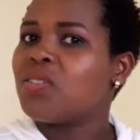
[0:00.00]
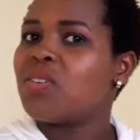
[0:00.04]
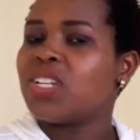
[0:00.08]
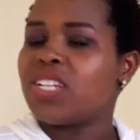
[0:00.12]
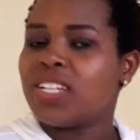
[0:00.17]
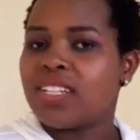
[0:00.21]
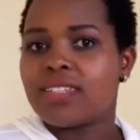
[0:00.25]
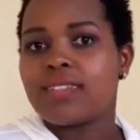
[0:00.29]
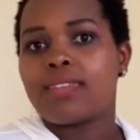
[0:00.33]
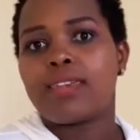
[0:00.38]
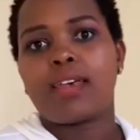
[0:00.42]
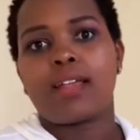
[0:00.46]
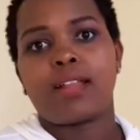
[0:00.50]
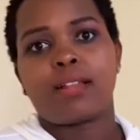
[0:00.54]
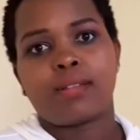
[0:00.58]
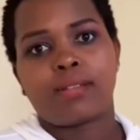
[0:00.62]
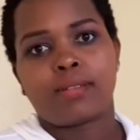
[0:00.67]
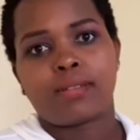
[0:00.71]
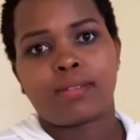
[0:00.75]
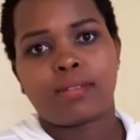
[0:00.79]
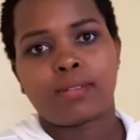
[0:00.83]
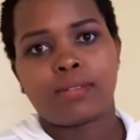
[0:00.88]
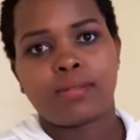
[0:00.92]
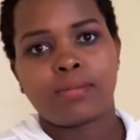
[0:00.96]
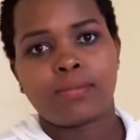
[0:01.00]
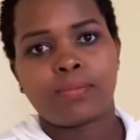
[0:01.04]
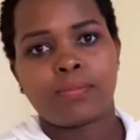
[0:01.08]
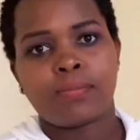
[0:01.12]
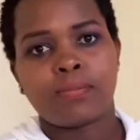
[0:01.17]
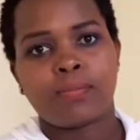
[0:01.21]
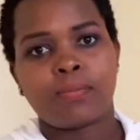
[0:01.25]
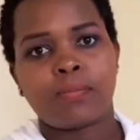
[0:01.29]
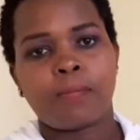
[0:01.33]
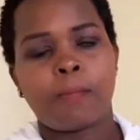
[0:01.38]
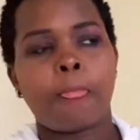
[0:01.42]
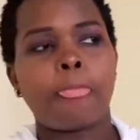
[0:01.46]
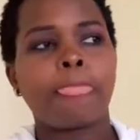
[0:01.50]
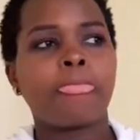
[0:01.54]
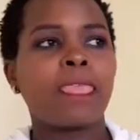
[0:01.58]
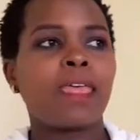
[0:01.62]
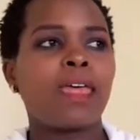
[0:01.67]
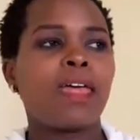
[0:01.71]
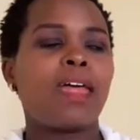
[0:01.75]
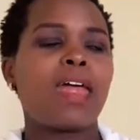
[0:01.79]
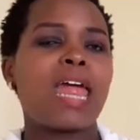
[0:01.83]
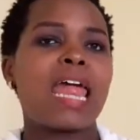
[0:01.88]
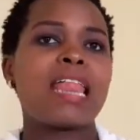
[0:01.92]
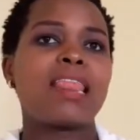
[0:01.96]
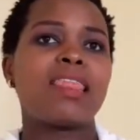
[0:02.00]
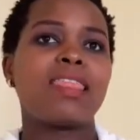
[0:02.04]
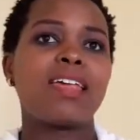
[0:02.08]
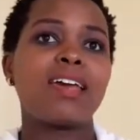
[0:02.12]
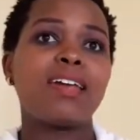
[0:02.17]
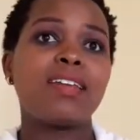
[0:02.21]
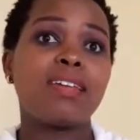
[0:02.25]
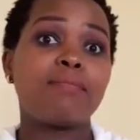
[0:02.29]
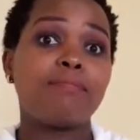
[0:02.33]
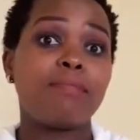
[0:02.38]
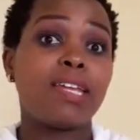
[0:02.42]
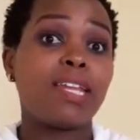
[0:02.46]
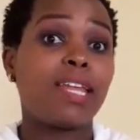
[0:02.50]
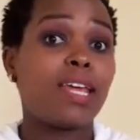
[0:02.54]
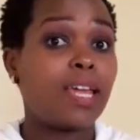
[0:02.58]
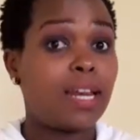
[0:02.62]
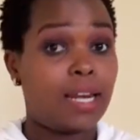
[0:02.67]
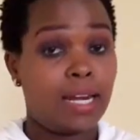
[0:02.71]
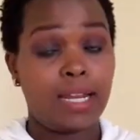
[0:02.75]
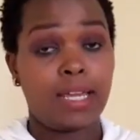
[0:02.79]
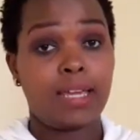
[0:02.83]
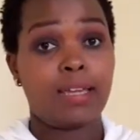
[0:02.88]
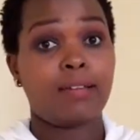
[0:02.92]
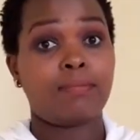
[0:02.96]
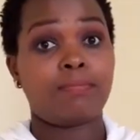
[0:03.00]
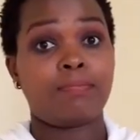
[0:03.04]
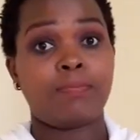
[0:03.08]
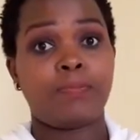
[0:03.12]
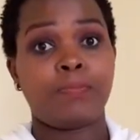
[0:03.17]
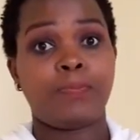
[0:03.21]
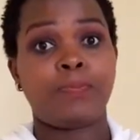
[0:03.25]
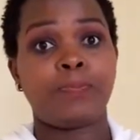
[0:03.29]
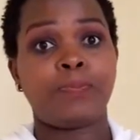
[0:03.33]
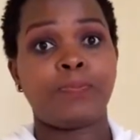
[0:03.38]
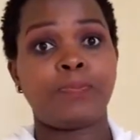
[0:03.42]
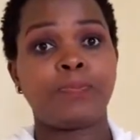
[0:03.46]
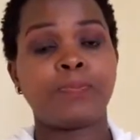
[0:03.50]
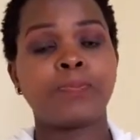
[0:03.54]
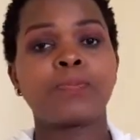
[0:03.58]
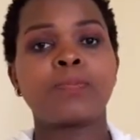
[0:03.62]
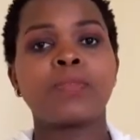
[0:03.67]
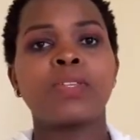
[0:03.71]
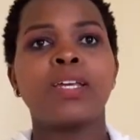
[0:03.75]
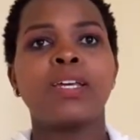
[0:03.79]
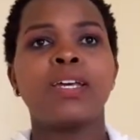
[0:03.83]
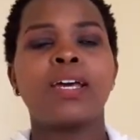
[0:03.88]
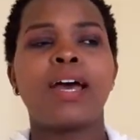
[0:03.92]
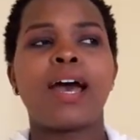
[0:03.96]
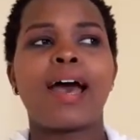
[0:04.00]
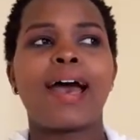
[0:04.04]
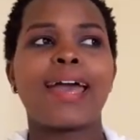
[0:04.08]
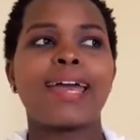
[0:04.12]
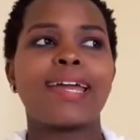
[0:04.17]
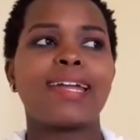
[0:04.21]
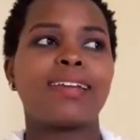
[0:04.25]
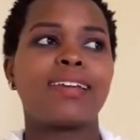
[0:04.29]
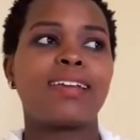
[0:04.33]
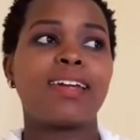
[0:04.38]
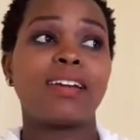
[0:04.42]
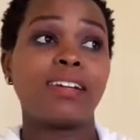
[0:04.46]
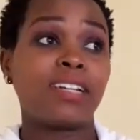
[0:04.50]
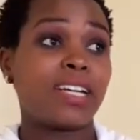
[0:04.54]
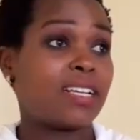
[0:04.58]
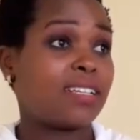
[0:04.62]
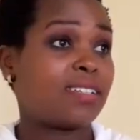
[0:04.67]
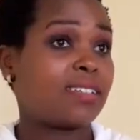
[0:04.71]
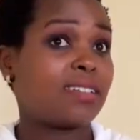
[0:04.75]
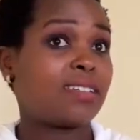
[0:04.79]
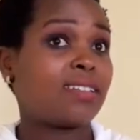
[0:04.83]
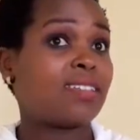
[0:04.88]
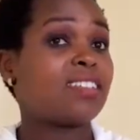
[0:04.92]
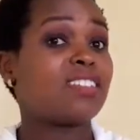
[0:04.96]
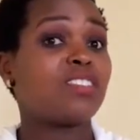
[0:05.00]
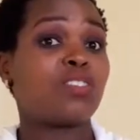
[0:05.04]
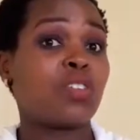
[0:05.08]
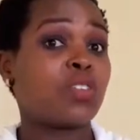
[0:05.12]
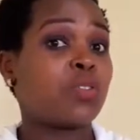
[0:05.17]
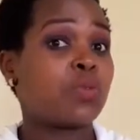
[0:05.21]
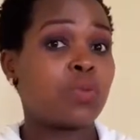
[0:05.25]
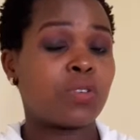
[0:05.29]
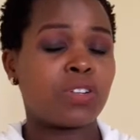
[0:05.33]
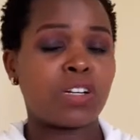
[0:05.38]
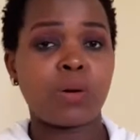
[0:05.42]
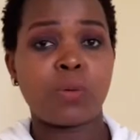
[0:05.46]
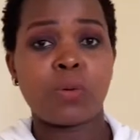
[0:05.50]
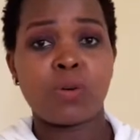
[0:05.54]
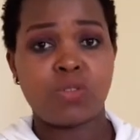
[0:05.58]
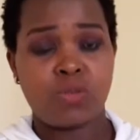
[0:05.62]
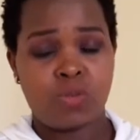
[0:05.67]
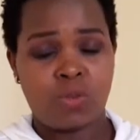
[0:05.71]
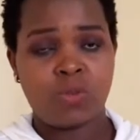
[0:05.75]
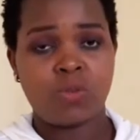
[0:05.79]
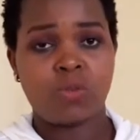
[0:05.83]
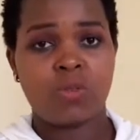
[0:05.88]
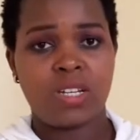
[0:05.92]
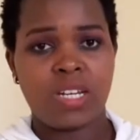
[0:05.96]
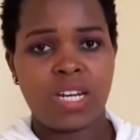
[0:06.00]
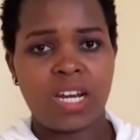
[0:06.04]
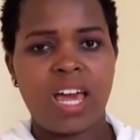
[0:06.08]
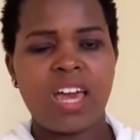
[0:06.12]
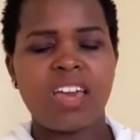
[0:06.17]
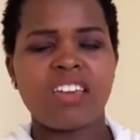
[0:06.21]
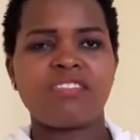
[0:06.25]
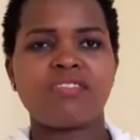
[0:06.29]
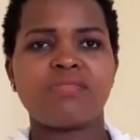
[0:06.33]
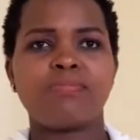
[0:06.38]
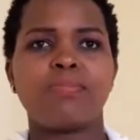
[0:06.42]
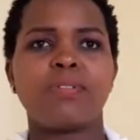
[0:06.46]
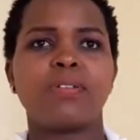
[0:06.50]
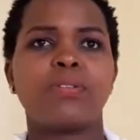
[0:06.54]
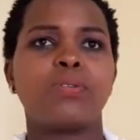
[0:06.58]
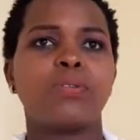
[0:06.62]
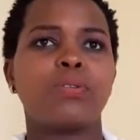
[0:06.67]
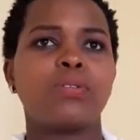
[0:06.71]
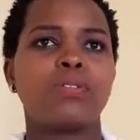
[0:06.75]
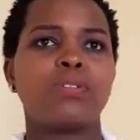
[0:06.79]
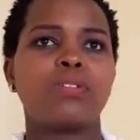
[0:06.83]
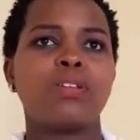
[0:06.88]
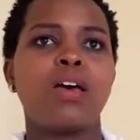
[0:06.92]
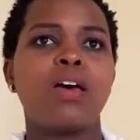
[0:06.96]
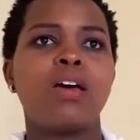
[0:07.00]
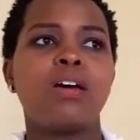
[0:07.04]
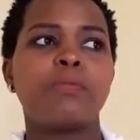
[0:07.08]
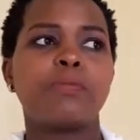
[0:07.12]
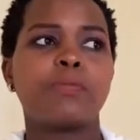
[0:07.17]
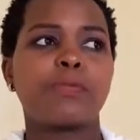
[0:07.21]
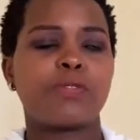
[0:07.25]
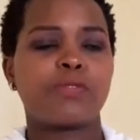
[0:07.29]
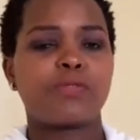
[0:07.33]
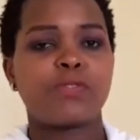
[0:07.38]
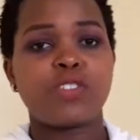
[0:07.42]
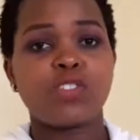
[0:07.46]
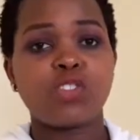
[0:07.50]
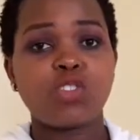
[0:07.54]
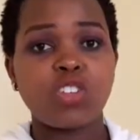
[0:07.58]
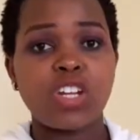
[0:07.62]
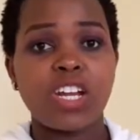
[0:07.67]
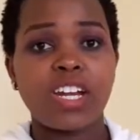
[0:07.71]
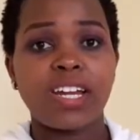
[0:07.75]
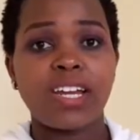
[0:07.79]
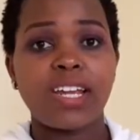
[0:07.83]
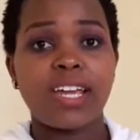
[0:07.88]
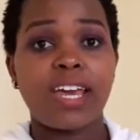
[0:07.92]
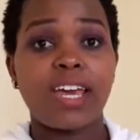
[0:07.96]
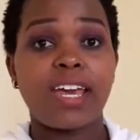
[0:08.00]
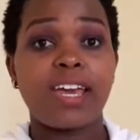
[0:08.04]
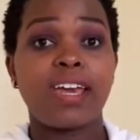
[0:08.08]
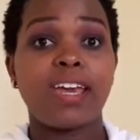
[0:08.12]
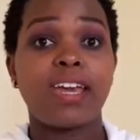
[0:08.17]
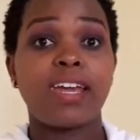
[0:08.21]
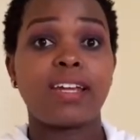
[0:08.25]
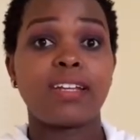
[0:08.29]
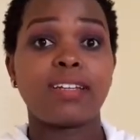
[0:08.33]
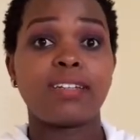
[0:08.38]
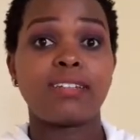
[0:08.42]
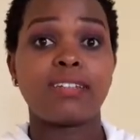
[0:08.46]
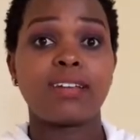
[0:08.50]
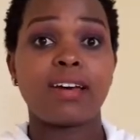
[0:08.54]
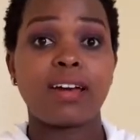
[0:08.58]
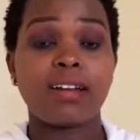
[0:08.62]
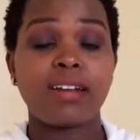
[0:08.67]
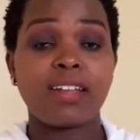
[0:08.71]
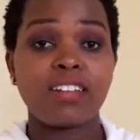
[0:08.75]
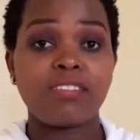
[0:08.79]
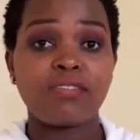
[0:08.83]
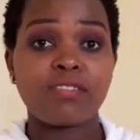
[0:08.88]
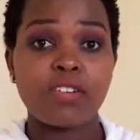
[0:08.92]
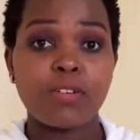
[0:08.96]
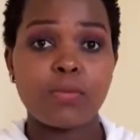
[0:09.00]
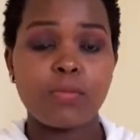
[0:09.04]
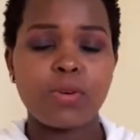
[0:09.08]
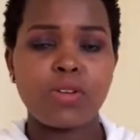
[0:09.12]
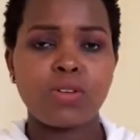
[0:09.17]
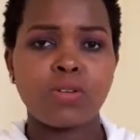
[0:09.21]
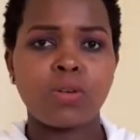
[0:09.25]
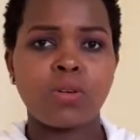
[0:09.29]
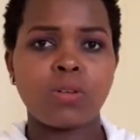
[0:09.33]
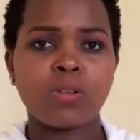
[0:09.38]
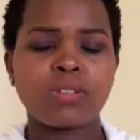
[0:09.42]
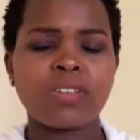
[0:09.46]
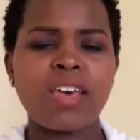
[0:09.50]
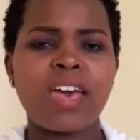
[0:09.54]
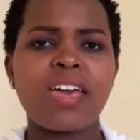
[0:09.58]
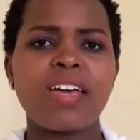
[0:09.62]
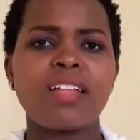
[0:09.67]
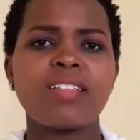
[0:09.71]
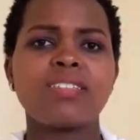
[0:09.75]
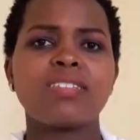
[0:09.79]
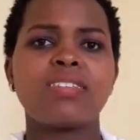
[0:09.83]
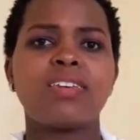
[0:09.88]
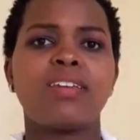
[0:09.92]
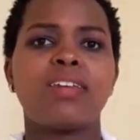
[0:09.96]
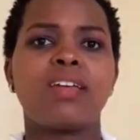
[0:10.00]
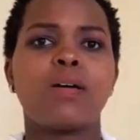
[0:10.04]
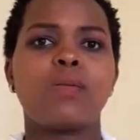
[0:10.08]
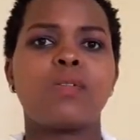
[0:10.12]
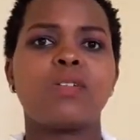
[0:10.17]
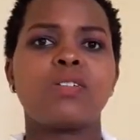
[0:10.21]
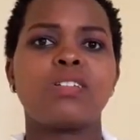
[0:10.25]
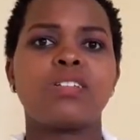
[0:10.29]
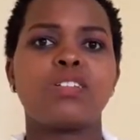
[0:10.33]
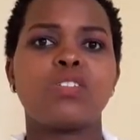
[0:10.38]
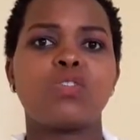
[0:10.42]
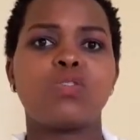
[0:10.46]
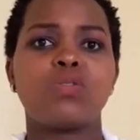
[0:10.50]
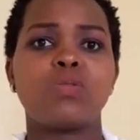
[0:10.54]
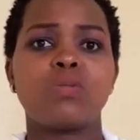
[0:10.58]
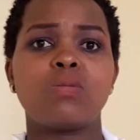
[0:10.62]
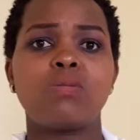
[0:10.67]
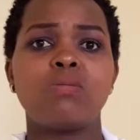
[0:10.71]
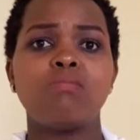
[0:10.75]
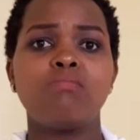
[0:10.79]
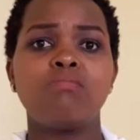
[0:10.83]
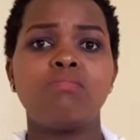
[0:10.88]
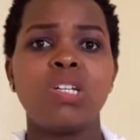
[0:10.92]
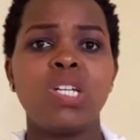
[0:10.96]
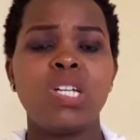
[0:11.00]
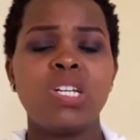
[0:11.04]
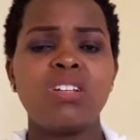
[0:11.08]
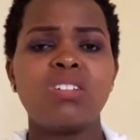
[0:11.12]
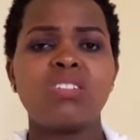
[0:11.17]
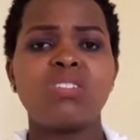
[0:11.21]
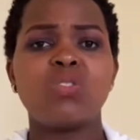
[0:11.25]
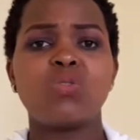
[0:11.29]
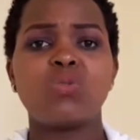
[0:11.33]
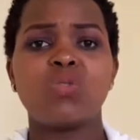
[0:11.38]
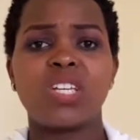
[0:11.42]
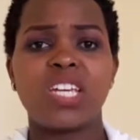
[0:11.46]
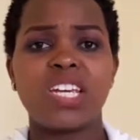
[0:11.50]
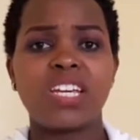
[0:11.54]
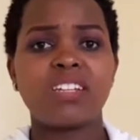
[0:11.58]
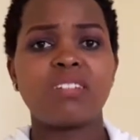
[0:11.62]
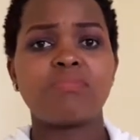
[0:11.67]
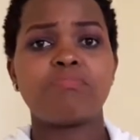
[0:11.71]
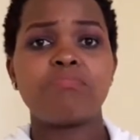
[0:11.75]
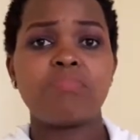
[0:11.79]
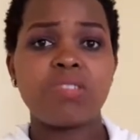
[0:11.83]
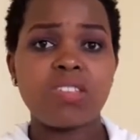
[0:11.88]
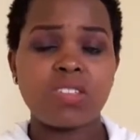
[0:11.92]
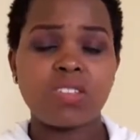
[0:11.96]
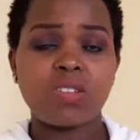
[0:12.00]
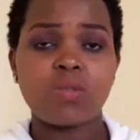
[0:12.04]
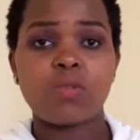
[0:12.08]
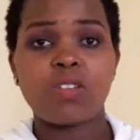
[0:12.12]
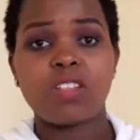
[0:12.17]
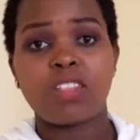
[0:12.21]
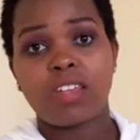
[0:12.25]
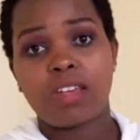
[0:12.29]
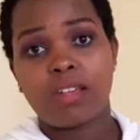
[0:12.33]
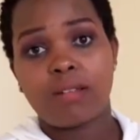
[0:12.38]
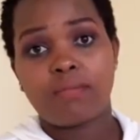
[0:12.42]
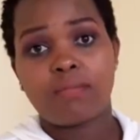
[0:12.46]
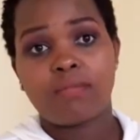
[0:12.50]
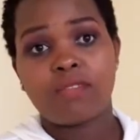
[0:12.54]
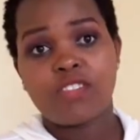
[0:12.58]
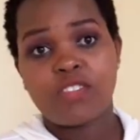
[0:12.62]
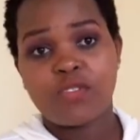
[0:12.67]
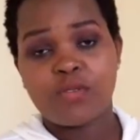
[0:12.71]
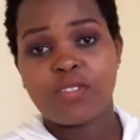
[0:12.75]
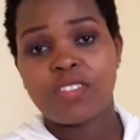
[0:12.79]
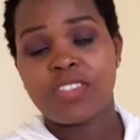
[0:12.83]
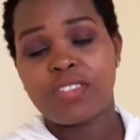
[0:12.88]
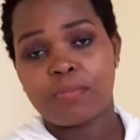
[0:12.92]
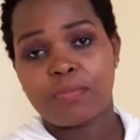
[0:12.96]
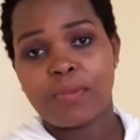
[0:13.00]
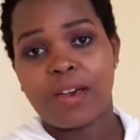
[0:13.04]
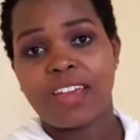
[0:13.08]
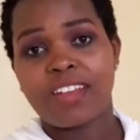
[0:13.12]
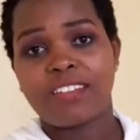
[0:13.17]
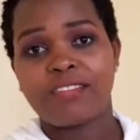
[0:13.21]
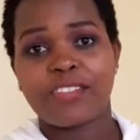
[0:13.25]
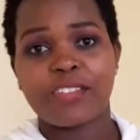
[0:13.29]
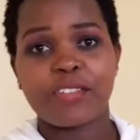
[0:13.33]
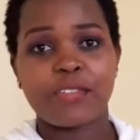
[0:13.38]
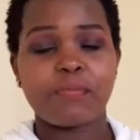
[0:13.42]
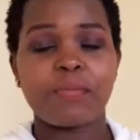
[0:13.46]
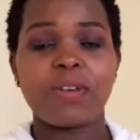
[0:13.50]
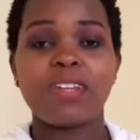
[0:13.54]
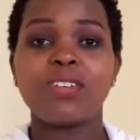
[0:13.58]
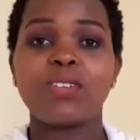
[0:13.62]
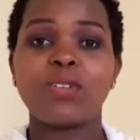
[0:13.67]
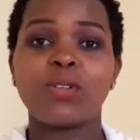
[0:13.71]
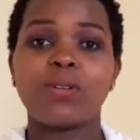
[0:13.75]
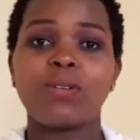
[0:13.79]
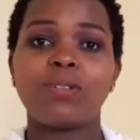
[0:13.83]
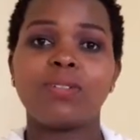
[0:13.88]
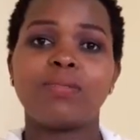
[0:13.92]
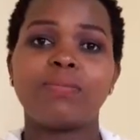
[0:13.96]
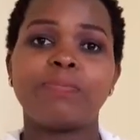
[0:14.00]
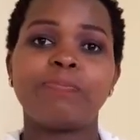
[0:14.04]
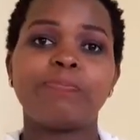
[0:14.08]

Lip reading: in sales. And then immediately I realized this is not what I want to do in life because professionally I had done environmental science and I wanted to get busy with my environmental